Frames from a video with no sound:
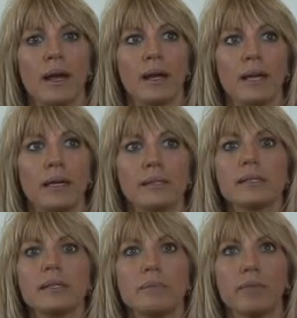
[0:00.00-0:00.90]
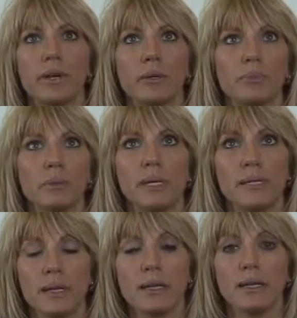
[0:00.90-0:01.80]
I asked him if I could bring my
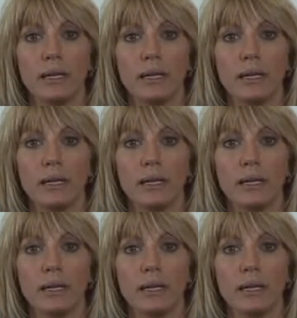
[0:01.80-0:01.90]
son